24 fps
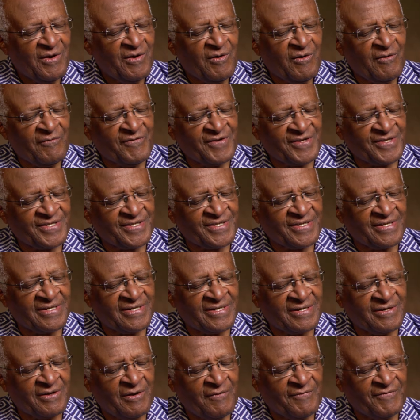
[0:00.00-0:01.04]

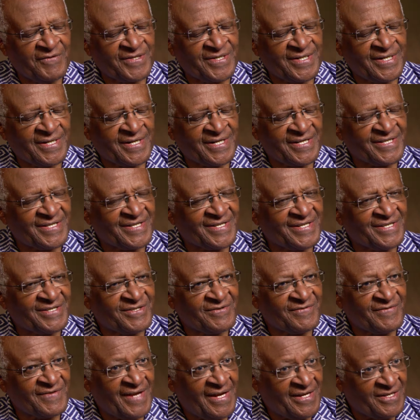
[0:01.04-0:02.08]
official residence
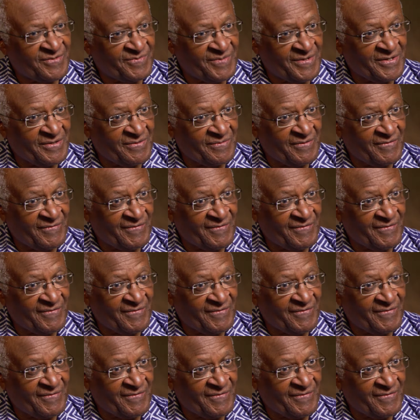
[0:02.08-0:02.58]
of the Archbishop